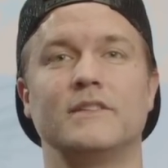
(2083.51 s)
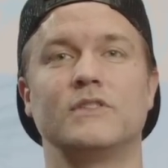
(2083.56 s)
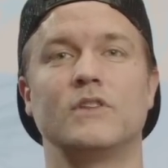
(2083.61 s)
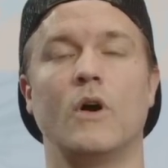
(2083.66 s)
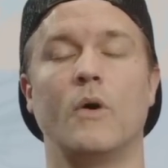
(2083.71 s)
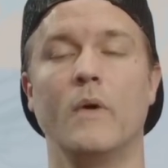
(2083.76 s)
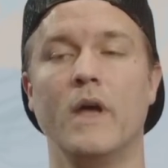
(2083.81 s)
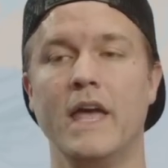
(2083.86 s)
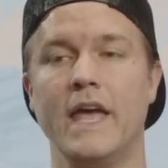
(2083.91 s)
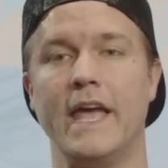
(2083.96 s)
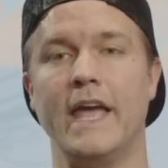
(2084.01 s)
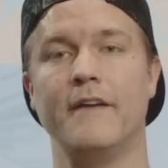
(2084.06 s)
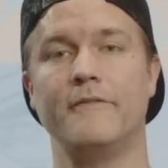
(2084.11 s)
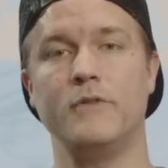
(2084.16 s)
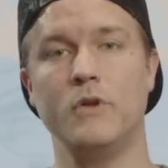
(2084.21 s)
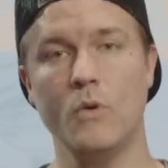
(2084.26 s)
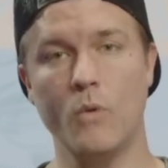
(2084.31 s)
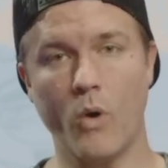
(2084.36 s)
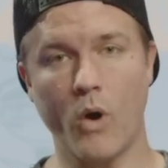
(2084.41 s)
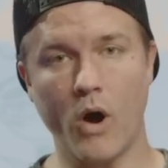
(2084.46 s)
So if
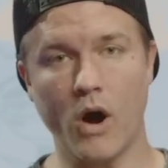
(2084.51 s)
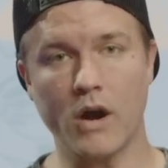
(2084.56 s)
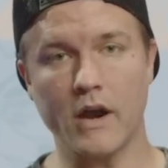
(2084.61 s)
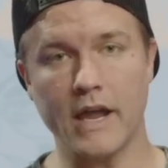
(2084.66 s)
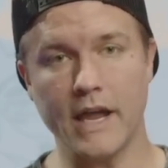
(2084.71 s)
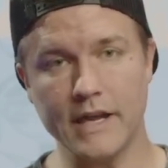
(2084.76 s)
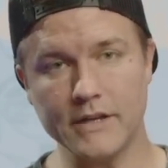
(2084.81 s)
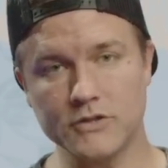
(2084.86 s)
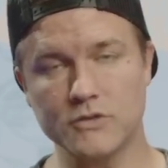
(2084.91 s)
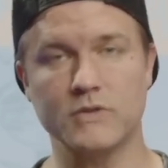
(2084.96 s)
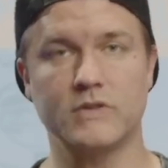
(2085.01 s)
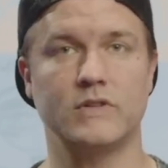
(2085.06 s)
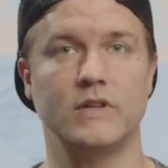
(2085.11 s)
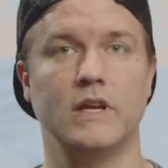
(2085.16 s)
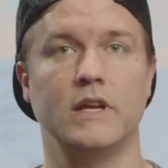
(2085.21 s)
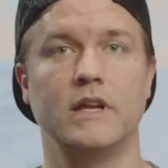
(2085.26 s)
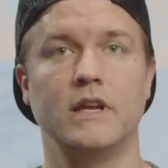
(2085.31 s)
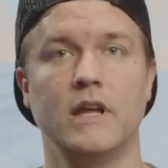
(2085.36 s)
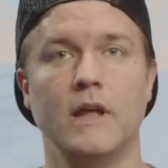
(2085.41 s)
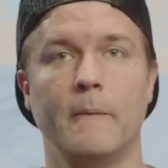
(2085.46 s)
you are
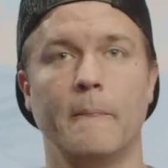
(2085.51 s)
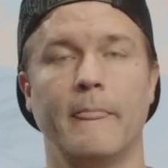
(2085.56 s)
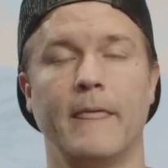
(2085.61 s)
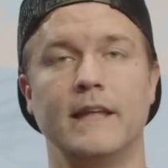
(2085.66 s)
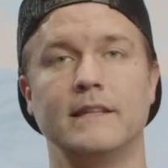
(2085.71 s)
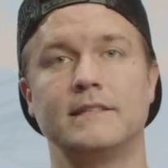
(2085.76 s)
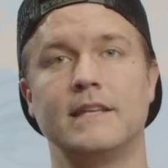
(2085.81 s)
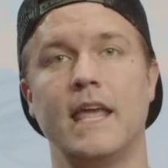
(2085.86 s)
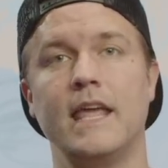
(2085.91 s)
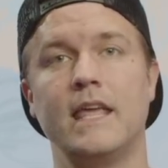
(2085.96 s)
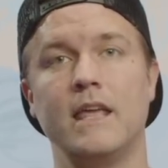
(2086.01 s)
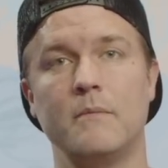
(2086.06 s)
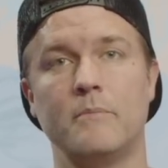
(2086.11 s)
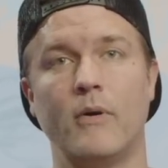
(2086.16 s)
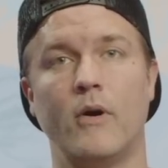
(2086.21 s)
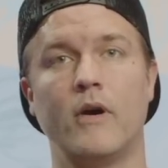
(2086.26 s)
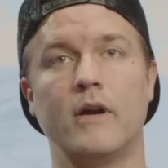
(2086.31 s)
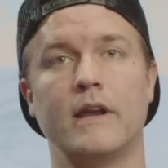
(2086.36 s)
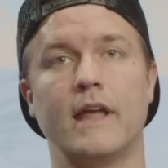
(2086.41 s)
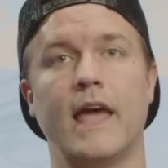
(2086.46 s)
interested in taking
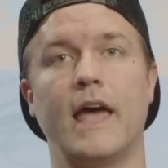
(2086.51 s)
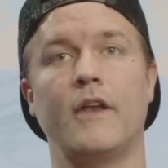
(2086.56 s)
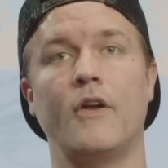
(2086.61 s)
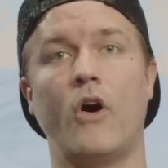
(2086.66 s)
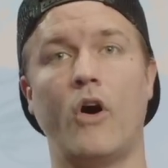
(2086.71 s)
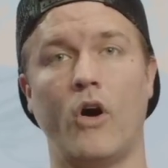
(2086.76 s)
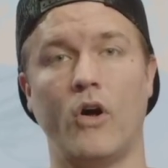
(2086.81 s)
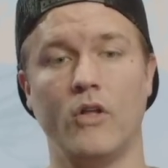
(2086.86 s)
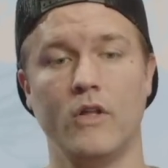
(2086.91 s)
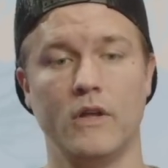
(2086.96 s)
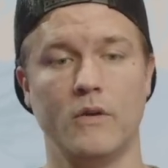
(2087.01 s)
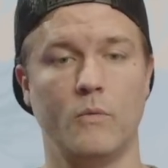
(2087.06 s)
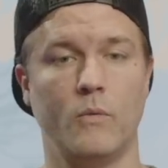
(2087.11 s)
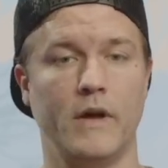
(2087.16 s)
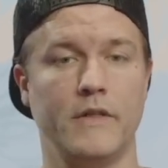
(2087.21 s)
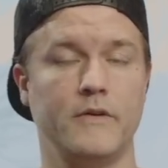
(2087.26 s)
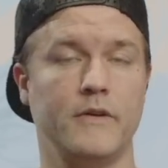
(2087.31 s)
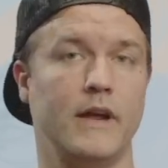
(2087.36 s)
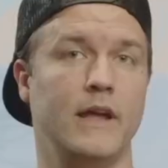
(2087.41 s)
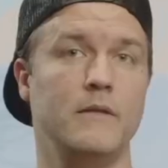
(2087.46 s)
part at all,
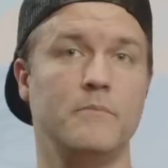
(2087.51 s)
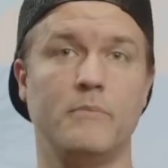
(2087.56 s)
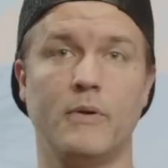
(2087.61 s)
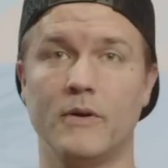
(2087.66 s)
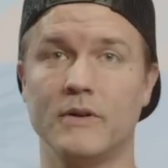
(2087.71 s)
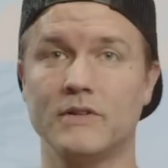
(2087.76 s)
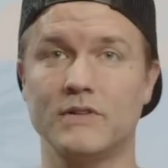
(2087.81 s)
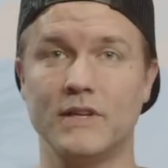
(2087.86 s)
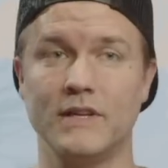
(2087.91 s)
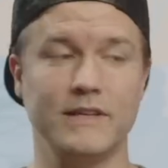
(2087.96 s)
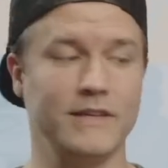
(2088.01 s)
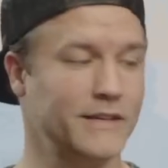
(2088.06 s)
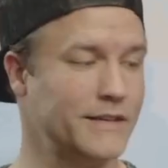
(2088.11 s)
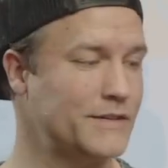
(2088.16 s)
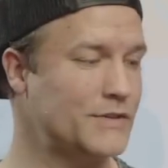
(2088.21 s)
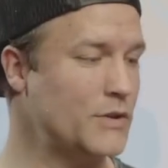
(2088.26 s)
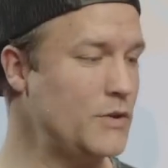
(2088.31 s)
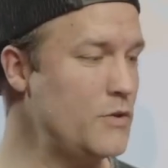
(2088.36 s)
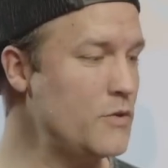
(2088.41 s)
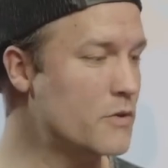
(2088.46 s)
whether in person,
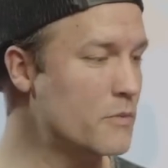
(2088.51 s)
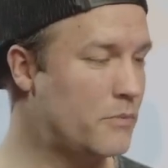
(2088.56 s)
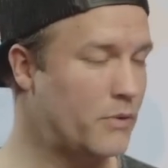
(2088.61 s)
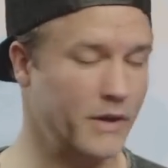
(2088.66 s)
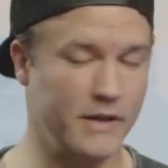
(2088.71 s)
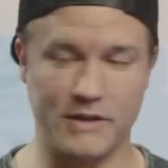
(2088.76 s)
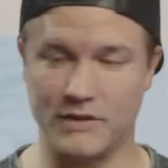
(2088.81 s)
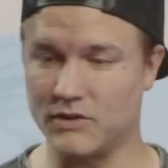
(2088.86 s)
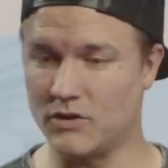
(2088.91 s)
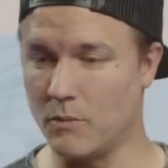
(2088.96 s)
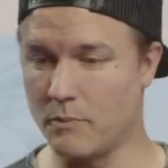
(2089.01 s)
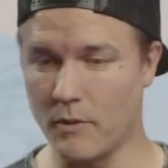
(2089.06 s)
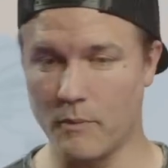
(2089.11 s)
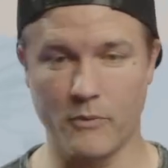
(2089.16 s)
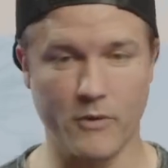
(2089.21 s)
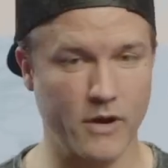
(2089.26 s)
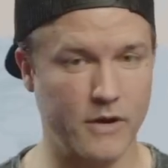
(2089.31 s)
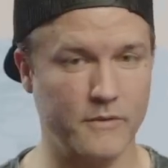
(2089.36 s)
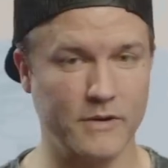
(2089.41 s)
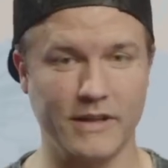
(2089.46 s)
so you can play the super
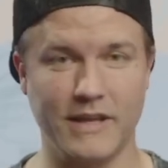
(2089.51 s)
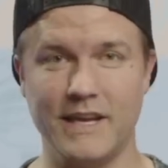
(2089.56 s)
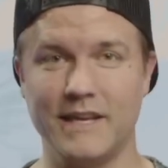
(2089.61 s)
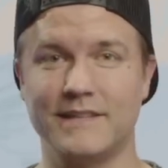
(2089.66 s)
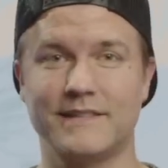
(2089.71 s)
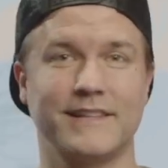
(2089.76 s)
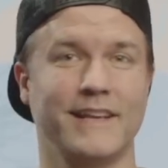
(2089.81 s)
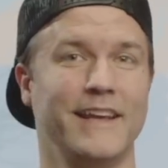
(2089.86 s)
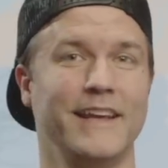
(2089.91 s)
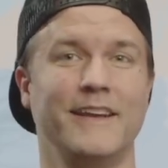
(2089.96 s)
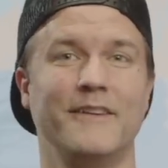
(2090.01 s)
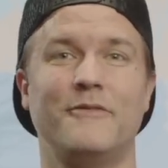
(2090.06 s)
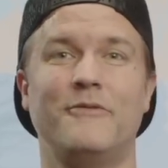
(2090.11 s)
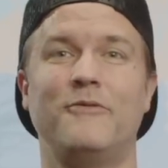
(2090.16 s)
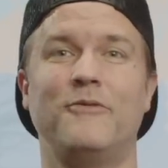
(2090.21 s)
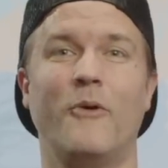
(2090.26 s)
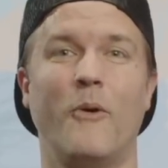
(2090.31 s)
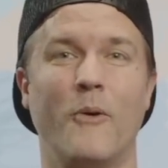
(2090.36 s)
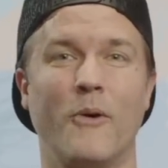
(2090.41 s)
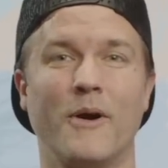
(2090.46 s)
pre release
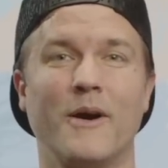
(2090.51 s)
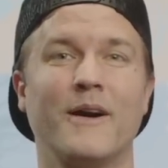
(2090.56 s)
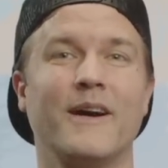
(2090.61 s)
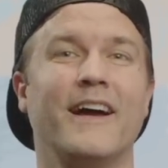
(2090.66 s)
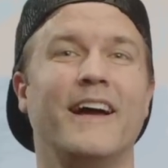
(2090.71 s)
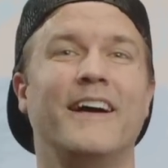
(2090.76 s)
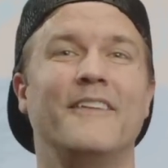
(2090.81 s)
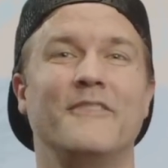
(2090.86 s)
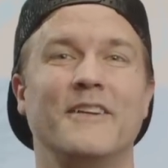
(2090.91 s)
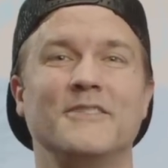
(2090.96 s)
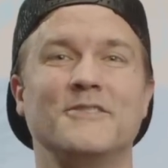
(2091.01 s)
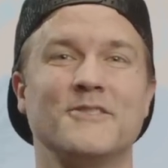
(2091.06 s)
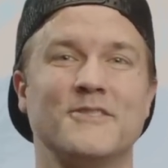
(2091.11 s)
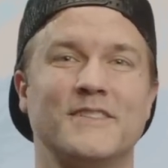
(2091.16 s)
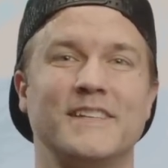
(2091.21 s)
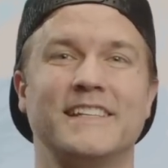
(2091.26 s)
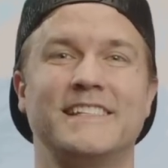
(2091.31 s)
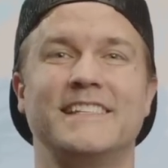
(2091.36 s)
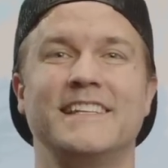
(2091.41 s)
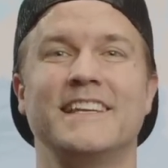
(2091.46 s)
for Avengers
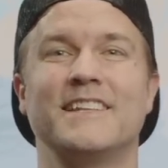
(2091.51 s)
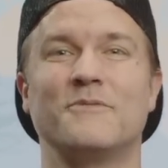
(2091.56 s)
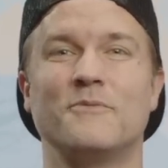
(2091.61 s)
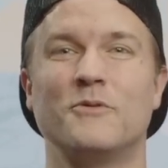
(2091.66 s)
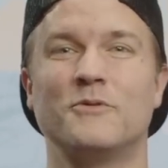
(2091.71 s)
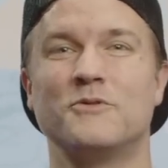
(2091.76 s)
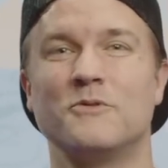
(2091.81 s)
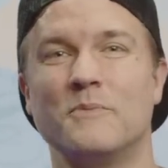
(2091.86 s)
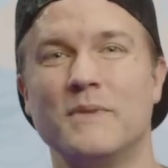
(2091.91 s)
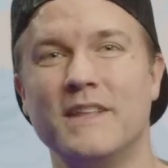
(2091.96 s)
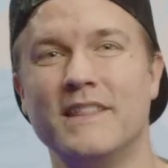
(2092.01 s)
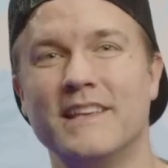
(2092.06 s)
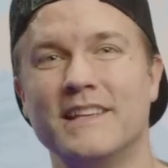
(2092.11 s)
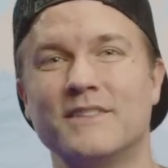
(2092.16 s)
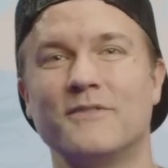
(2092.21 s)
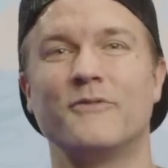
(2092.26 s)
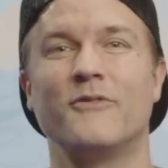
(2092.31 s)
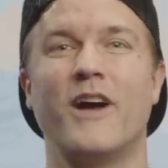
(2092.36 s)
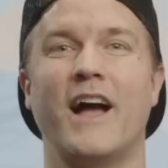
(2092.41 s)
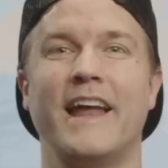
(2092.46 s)
60th, which will be this
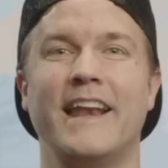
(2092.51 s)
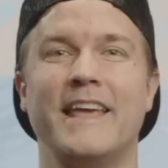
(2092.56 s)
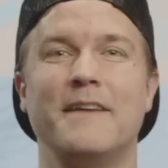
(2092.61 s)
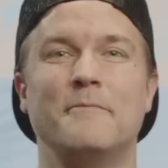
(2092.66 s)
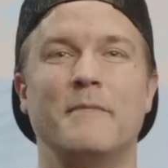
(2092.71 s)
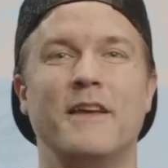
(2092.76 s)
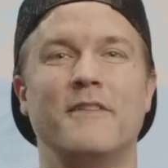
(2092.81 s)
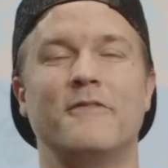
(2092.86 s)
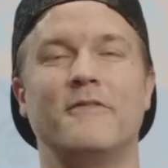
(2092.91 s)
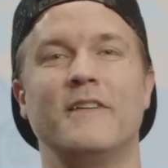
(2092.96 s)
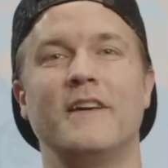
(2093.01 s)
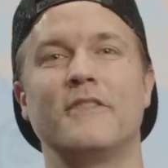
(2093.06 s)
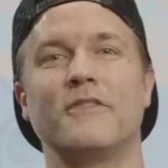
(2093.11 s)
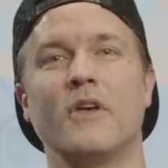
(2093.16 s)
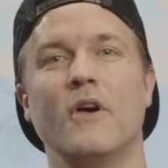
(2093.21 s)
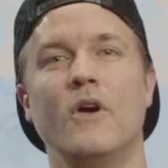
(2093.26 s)
Friday, May 5th,